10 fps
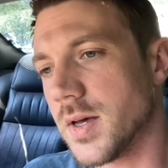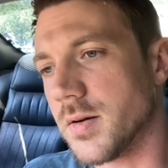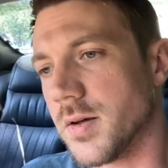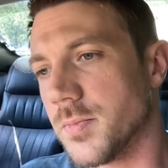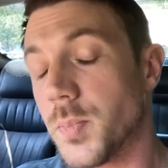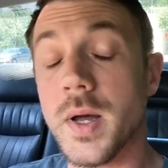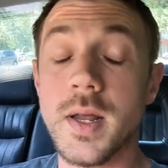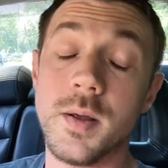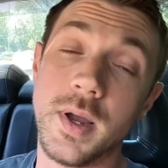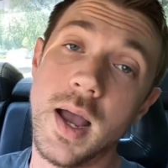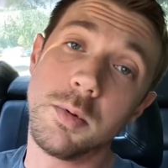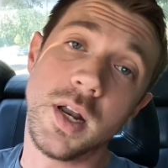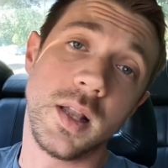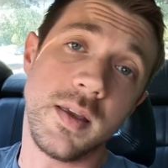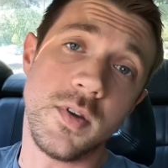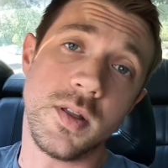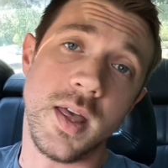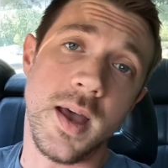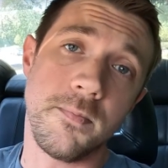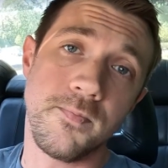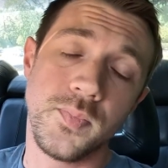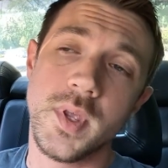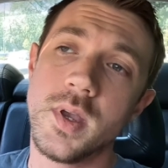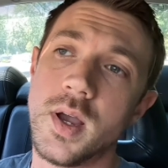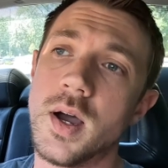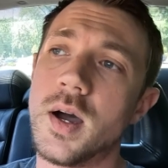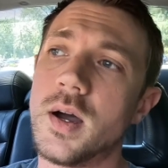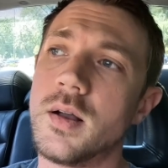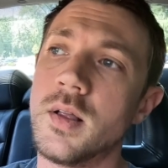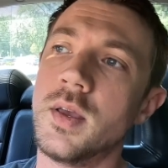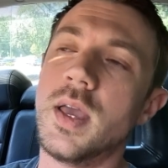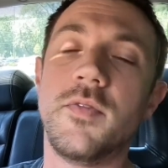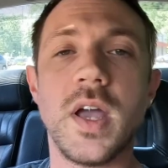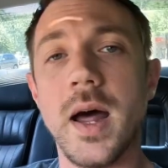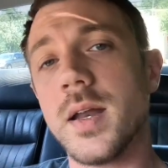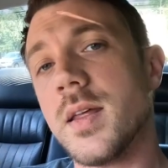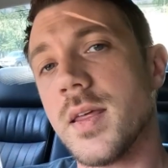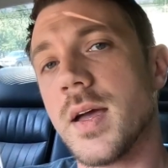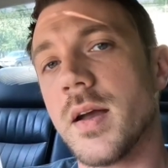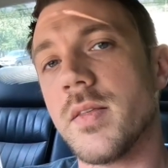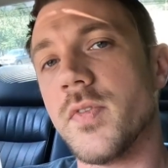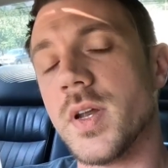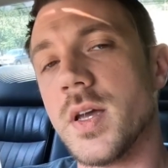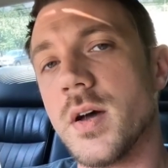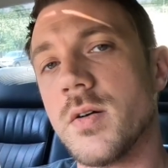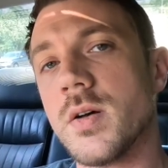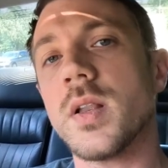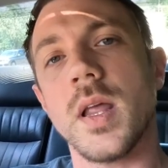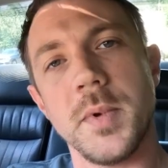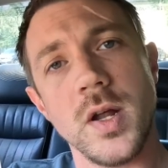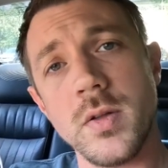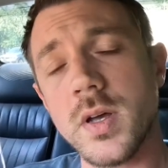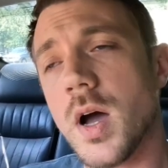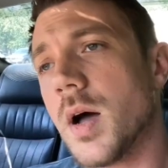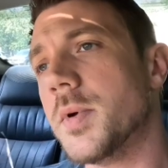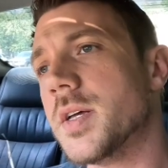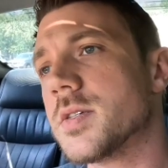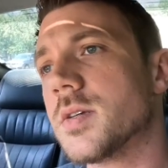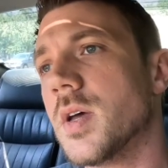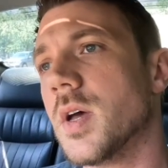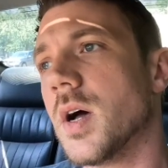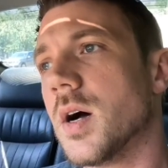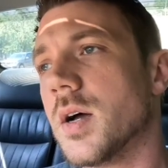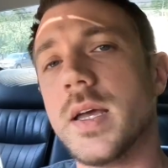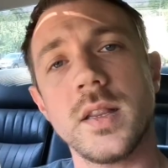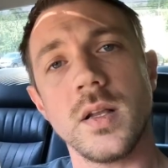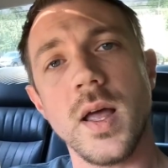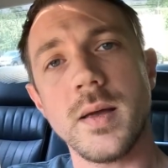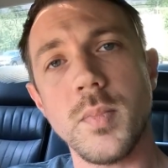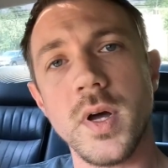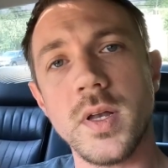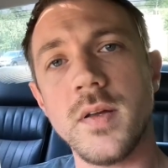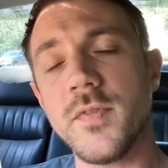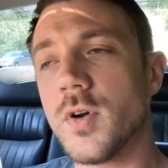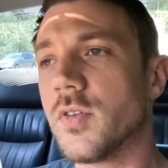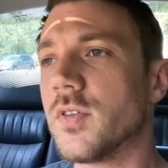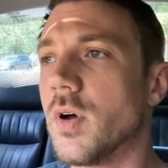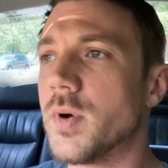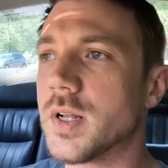I don't know. But anyway, I'm gonna leave you at that. If you got anything out of the video, let me know in the comments. Hit the like button if you're so